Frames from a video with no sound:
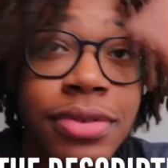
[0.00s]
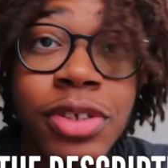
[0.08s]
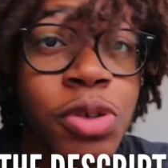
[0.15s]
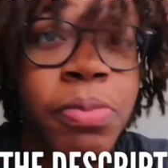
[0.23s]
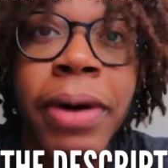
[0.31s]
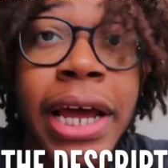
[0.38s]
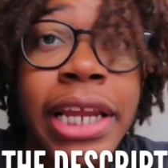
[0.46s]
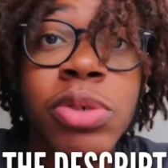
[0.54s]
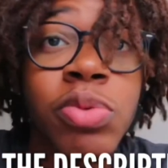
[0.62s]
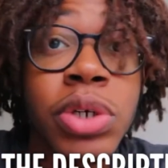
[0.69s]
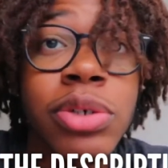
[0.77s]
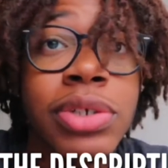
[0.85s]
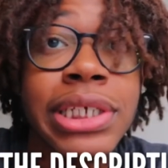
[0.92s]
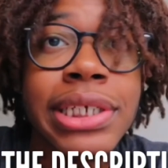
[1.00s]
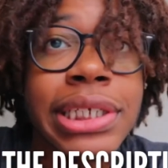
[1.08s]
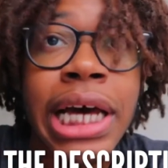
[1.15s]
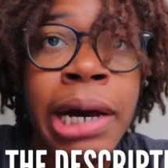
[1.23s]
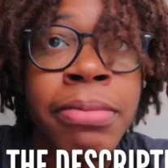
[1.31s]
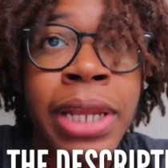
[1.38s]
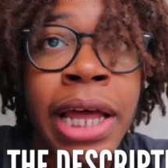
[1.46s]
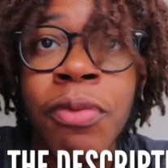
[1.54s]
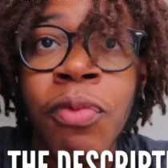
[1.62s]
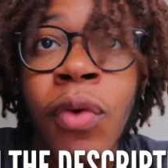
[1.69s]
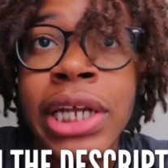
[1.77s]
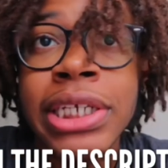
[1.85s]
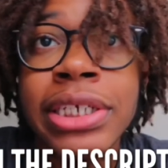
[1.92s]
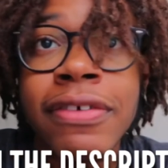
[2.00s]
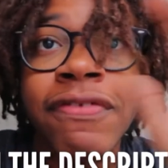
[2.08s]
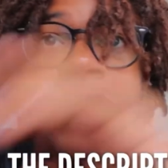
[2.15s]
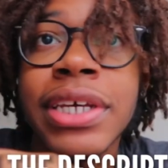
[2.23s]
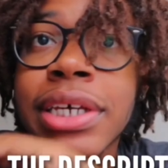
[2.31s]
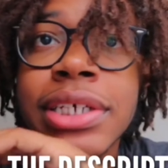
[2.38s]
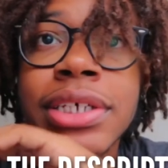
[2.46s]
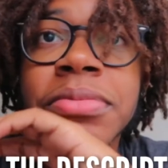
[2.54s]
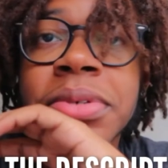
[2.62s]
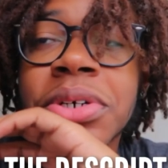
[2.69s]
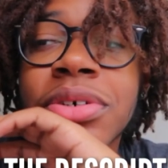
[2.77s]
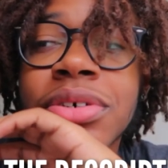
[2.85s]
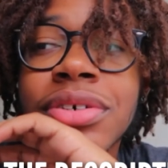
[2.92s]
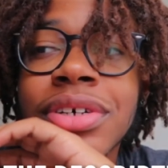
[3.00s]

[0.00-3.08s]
you might as well just stop watching the vids, bro,